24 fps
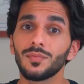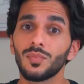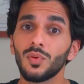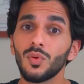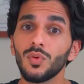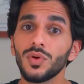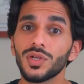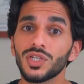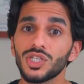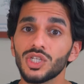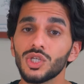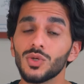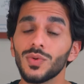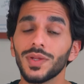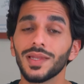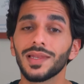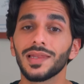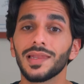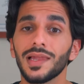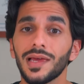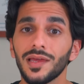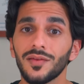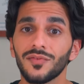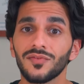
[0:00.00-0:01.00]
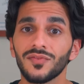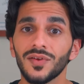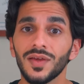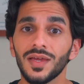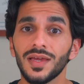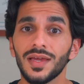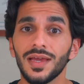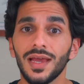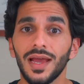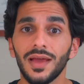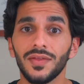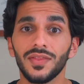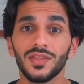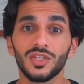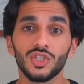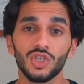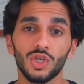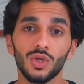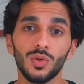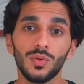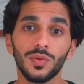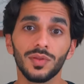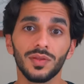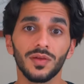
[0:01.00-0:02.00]
important to you in life and then
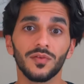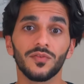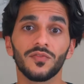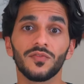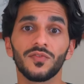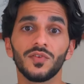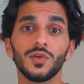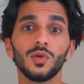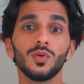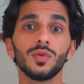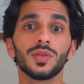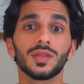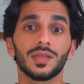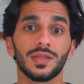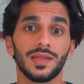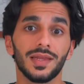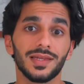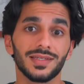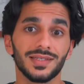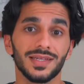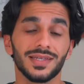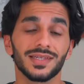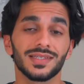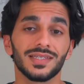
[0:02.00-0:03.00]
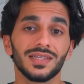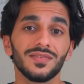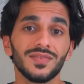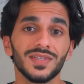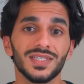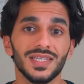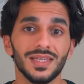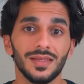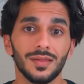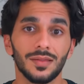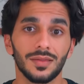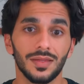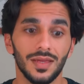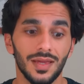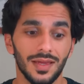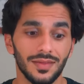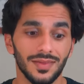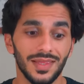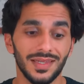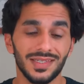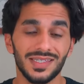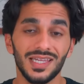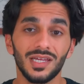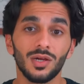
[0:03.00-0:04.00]
choose a few select activities
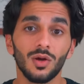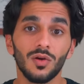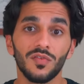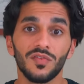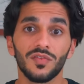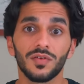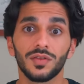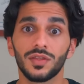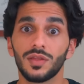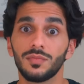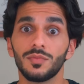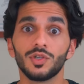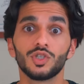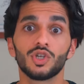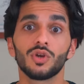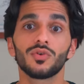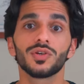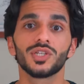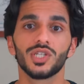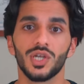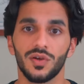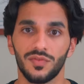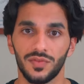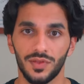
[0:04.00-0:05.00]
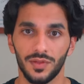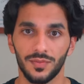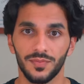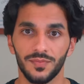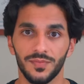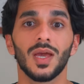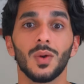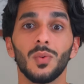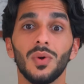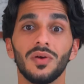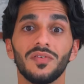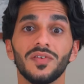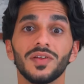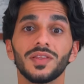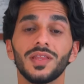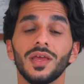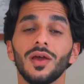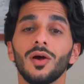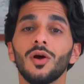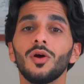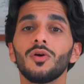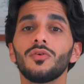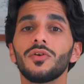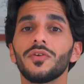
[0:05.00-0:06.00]
that take off the majority of them. However,
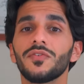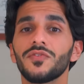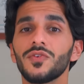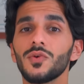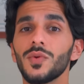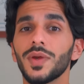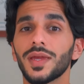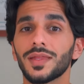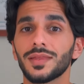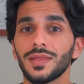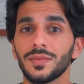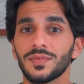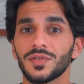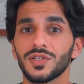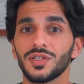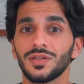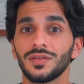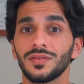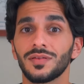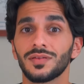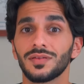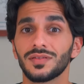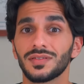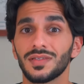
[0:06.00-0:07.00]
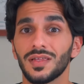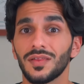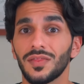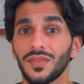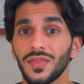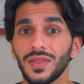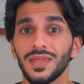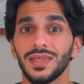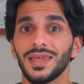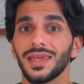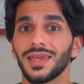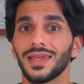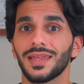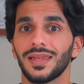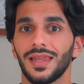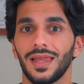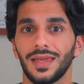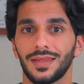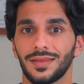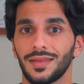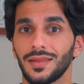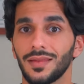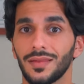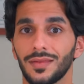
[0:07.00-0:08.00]
there are a few exceptions to thinking
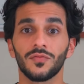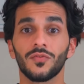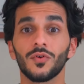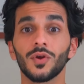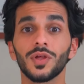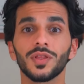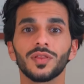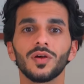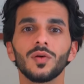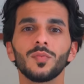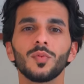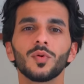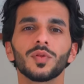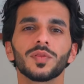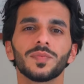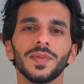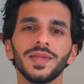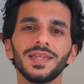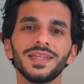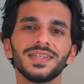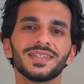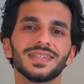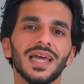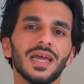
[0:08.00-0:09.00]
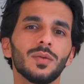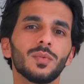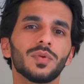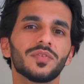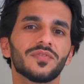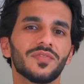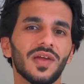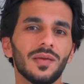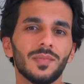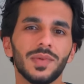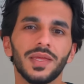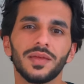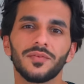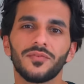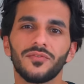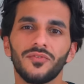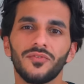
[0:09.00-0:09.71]
like this. For example, spending time with family and